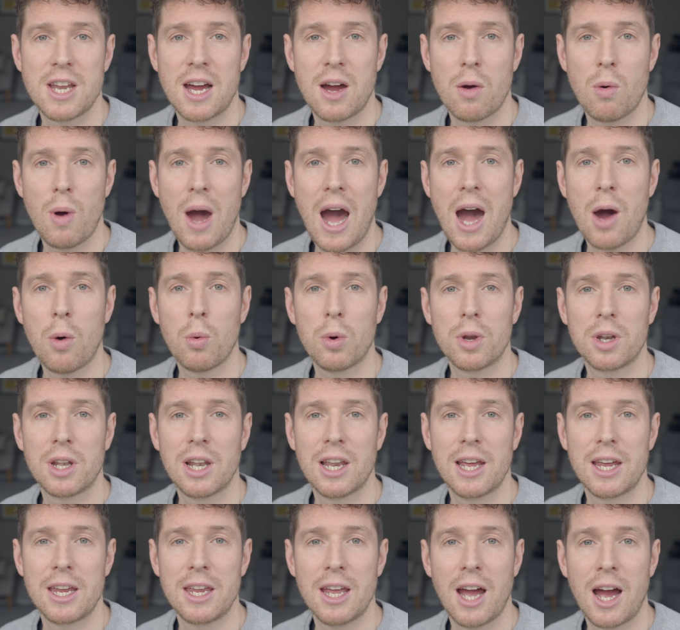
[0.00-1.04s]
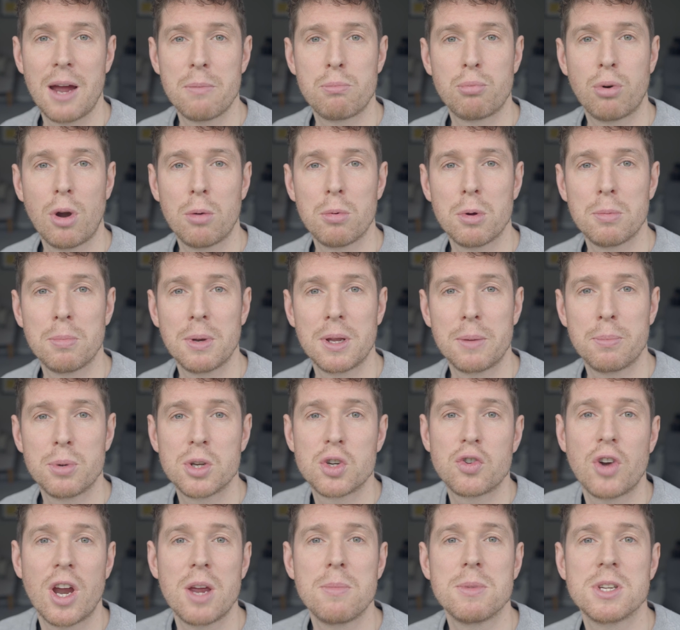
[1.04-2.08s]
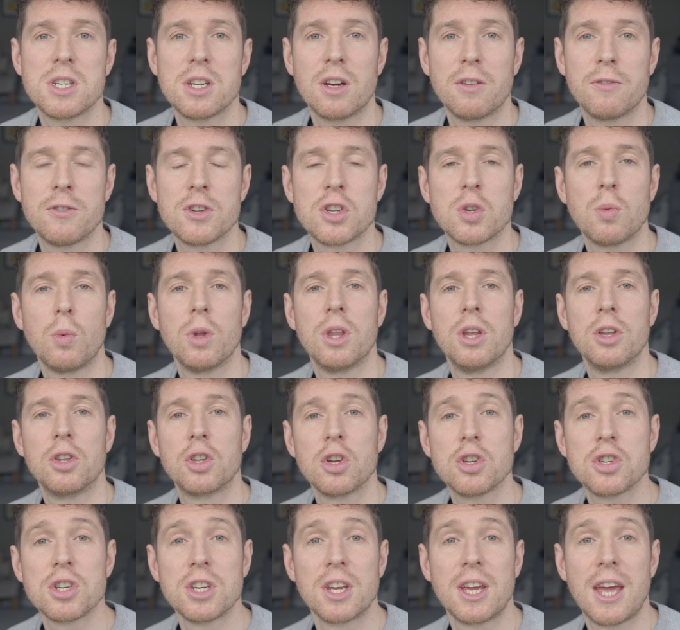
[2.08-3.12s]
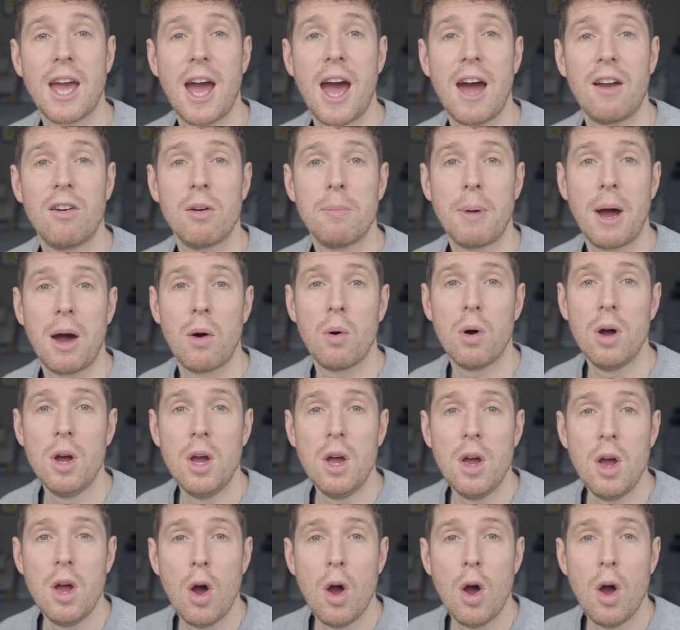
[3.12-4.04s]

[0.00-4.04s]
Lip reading: Now, outwardly, I probably portray myself as someone that doesn't care about